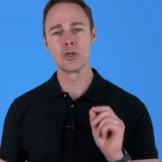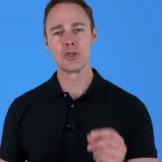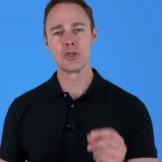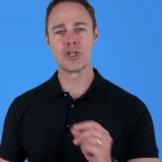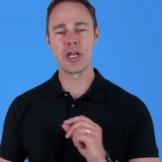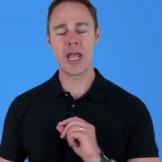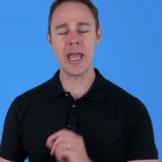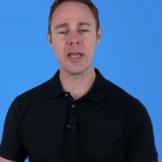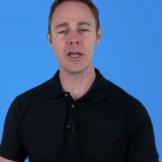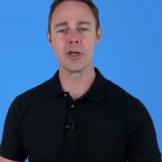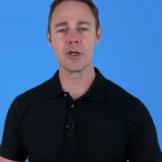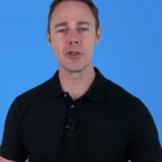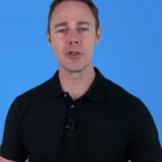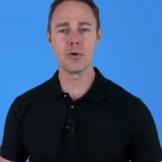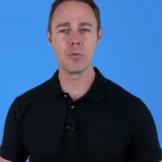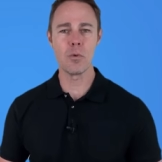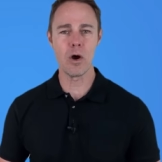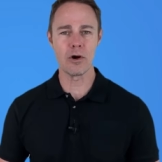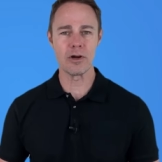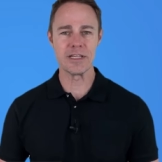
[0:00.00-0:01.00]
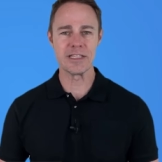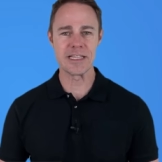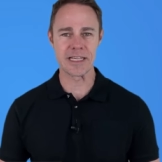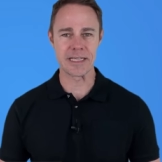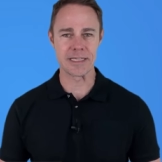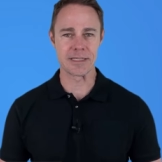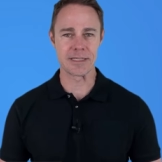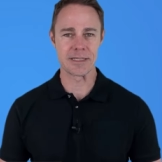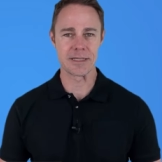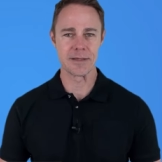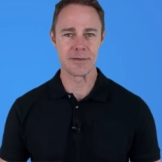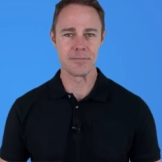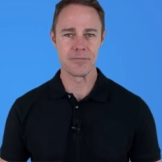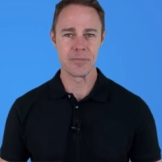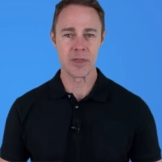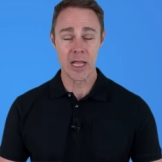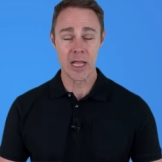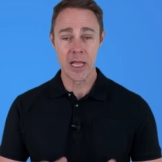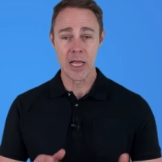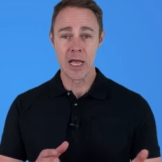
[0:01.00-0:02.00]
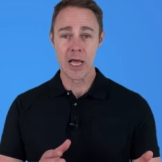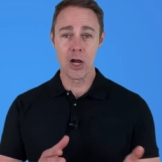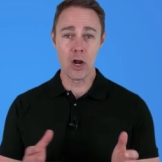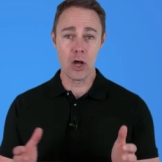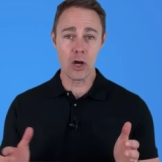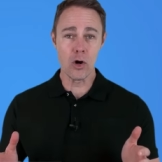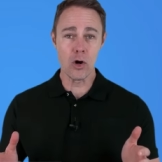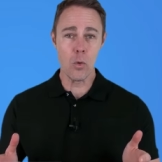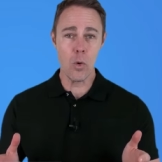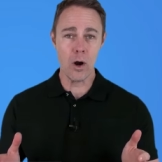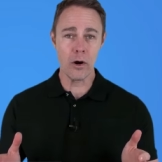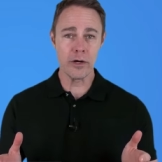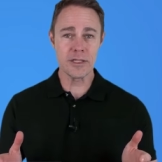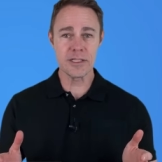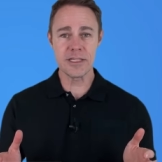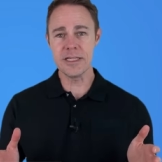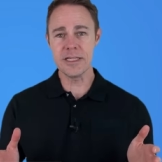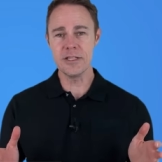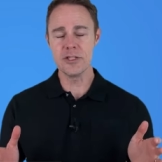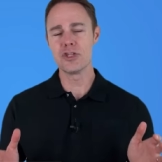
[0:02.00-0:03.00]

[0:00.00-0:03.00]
Check the warranties. A longer warranty